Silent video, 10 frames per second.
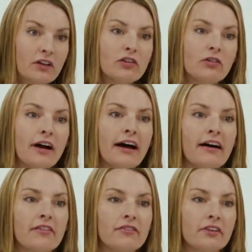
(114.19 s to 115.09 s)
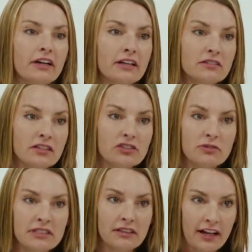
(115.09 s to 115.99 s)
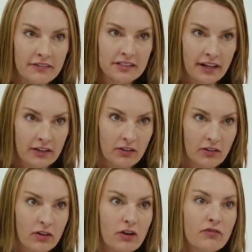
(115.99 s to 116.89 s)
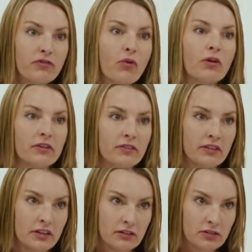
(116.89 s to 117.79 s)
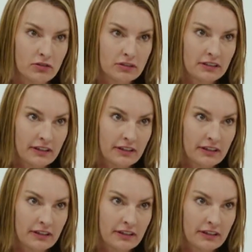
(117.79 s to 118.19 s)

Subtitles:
you'll have a continuous life cycle for the adult